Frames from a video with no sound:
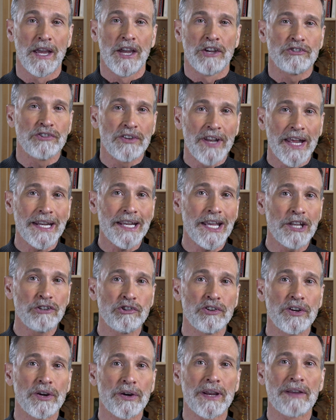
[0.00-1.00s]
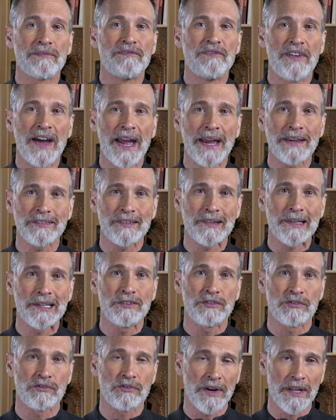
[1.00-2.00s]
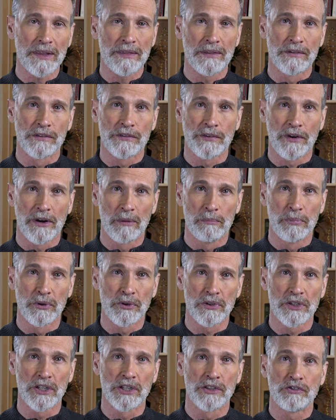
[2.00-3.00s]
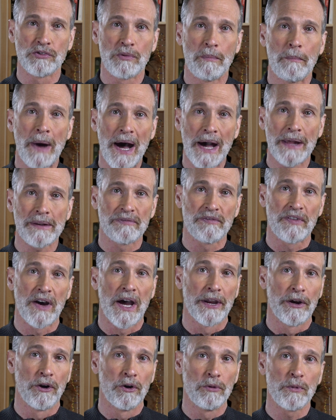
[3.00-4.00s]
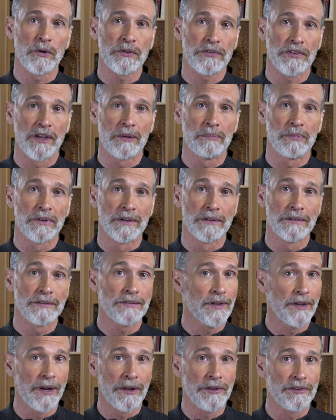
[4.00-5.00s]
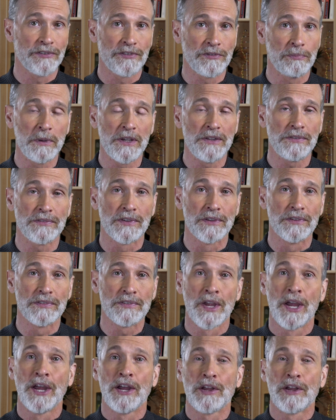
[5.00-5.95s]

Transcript: Genetic engineering vastly strengthens our ability to modify Homo sapiens and other species